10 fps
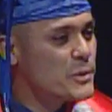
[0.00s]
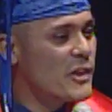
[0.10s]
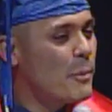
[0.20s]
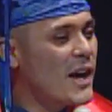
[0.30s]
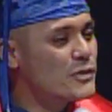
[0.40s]
of
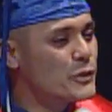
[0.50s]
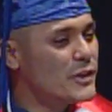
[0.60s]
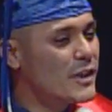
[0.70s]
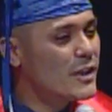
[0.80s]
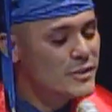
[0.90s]
the past few
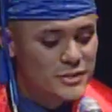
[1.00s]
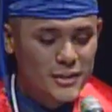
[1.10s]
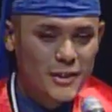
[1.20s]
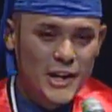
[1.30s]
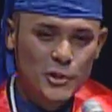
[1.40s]
years,
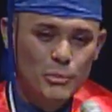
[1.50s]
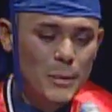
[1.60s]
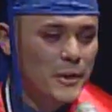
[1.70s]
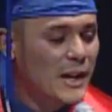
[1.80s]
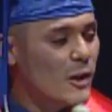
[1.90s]
and I can
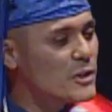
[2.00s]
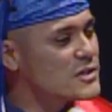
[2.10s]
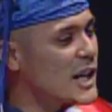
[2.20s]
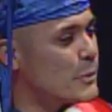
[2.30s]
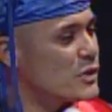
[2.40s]
remember countless
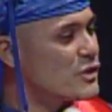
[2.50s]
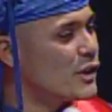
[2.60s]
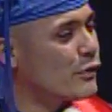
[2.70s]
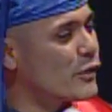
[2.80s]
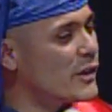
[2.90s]
times of sitting
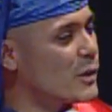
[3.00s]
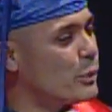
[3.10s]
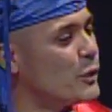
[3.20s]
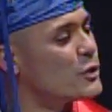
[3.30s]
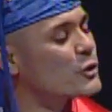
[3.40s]
in front of the
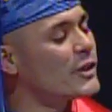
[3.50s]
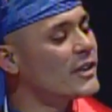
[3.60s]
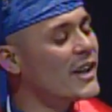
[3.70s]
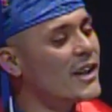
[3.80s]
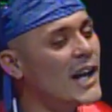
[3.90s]
computer screen
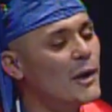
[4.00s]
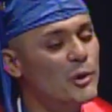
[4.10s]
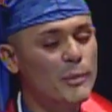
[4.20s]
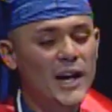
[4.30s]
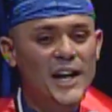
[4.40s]
late at night
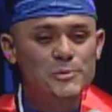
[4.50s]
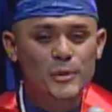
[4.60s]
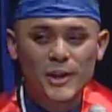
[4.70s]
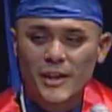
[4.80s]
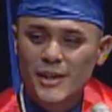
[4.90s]
with my eyes
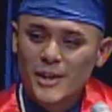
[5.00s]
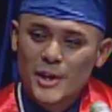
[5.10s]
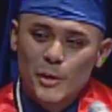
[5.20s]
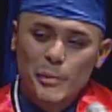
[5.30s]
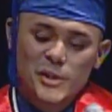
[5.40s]
burning
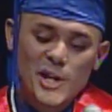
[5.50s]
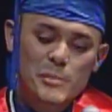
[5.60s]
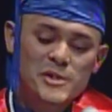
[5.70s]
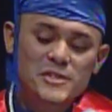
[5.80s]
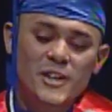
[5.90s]
because I've
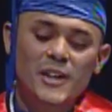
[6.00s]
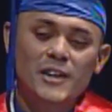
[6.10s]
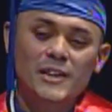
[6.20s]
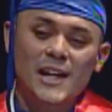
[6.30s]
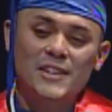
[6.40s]
been staring
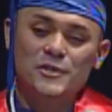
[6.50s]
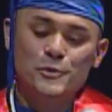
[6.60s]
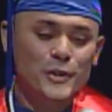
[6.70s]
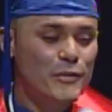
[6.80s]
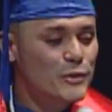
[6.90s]
at the
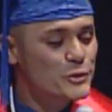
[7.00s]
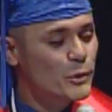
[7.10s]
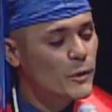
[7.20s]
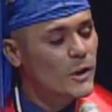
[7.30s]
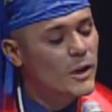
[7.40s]
screen for
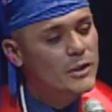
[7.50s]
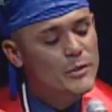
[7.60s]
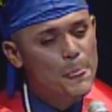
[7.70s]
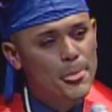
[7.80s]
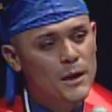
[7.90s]
so long
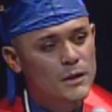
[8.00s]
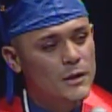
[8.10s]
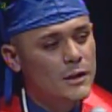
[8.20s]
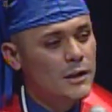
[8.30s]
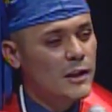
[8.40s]

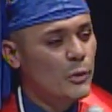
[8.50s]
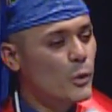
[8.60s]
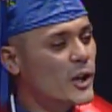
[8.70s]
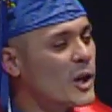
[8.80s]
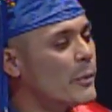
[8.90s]
and
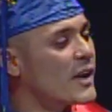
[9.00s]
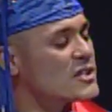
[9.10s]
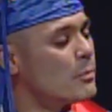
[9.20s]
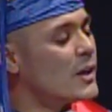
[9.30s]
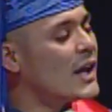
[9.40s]
working up against
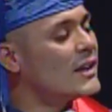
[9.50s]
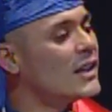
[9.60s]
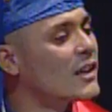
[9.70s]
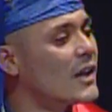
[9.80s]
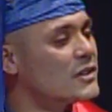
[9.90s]
a midnight
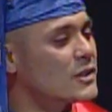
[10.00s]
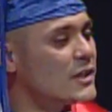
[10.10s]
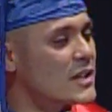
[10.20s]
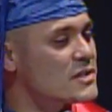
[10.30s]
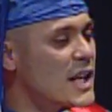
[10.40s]
deadline to turn
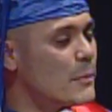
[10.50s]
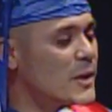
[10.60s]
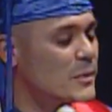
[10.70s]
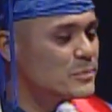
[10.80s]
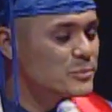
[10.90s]
that assignment in.